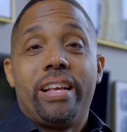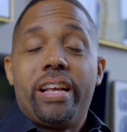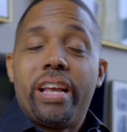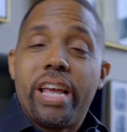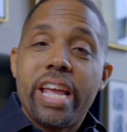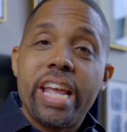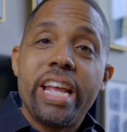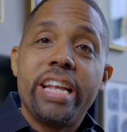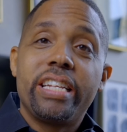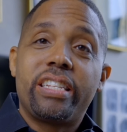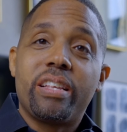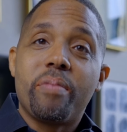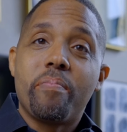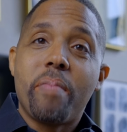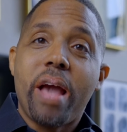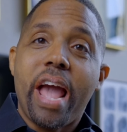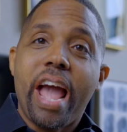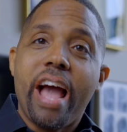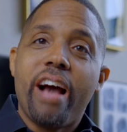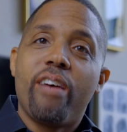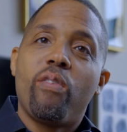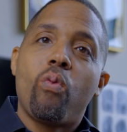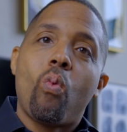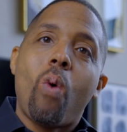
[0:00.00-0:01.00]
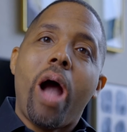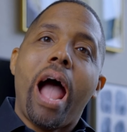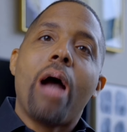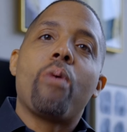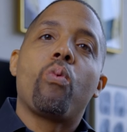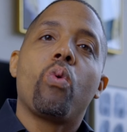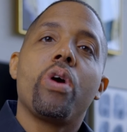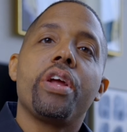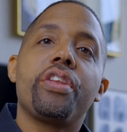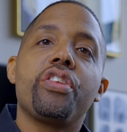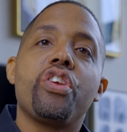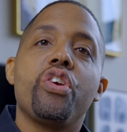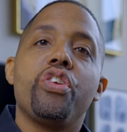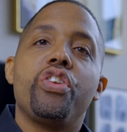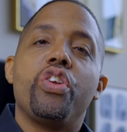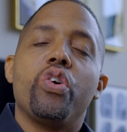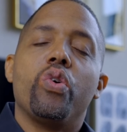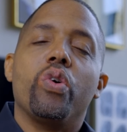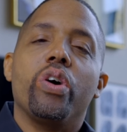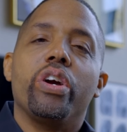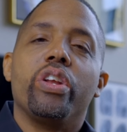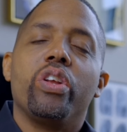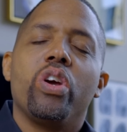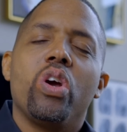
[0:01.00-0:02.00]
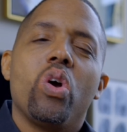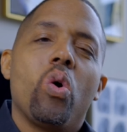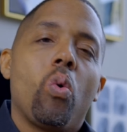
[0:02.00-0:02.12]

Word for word: Easy math. Why wouldn't you do it?